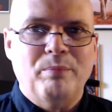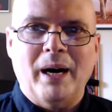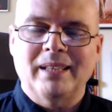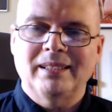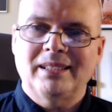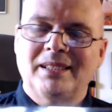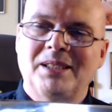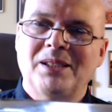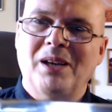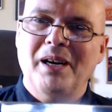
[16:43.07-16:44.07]
But
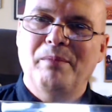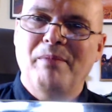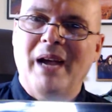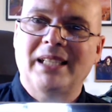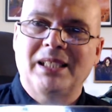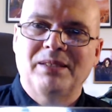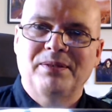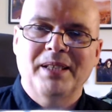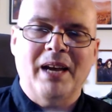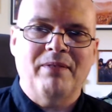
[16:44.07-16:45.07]
it's kind of
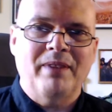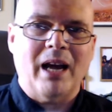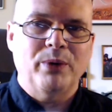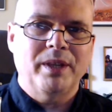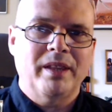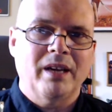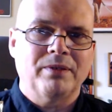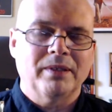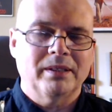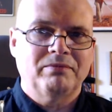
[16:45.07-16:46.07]
massive and heavy, I would
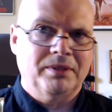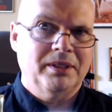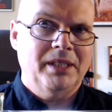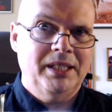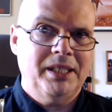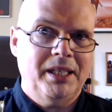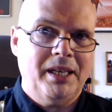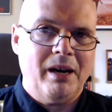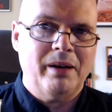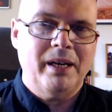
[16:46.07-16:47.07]
think, for easy
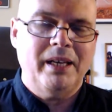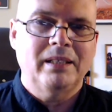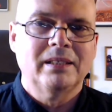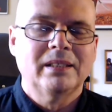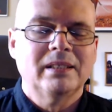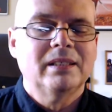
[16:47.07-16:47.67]
carry.